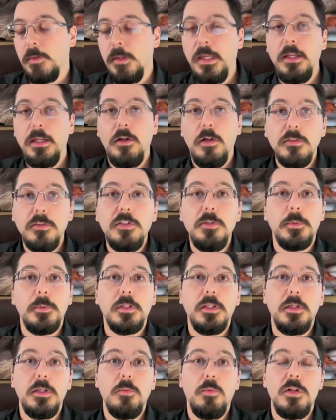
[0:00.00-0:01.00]
And
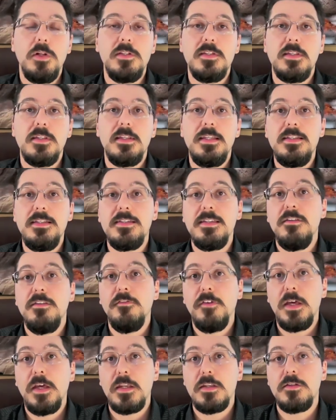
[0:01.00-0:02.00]
ultimately, once these
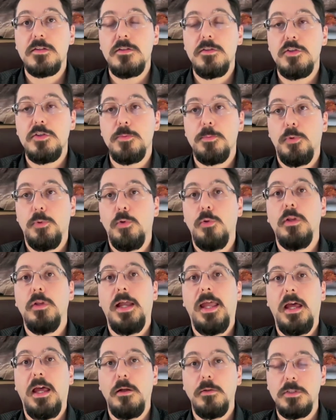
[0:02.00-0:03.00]
investors pull
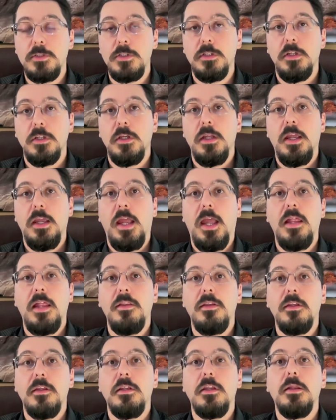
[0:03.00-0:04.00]
out
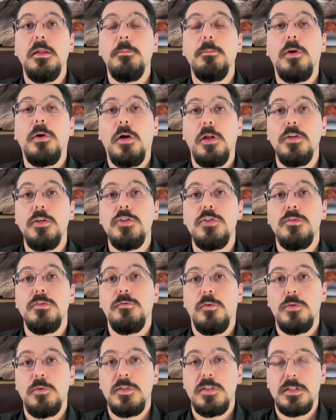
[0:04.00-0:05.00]
and they get punished
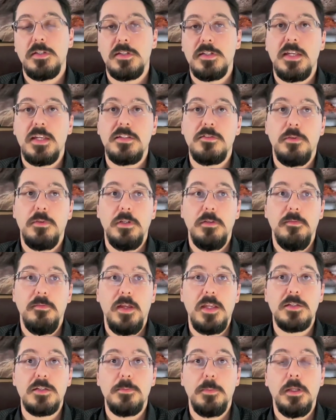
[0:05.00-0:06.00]
for successful
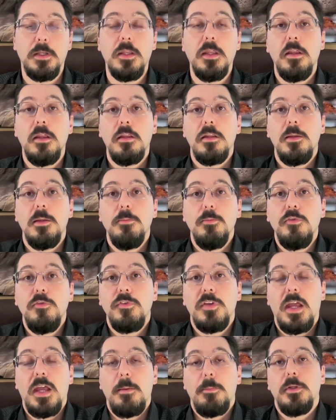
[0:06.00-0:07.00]
investment, they move
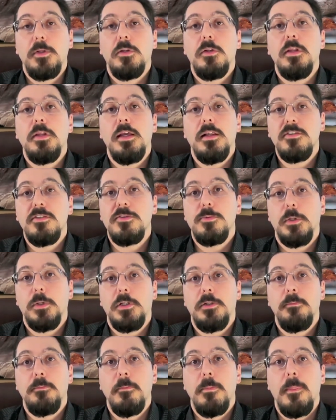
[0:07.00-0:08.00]
capital
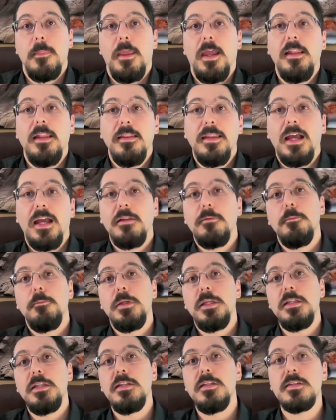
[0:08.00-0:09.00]
elsewhere. And that
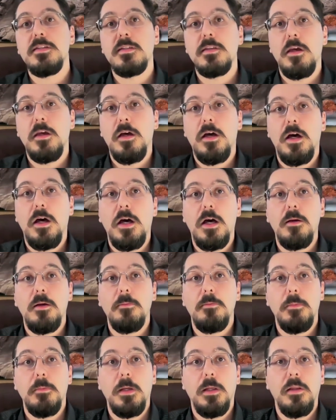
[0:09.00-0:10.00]
means uh,
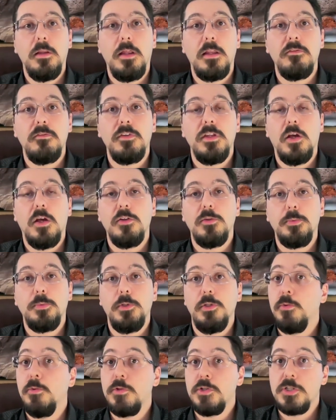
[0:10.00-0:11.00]
a lot of the
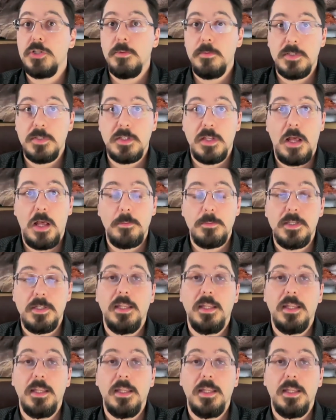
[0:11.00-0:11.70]
entrepreneurship stops.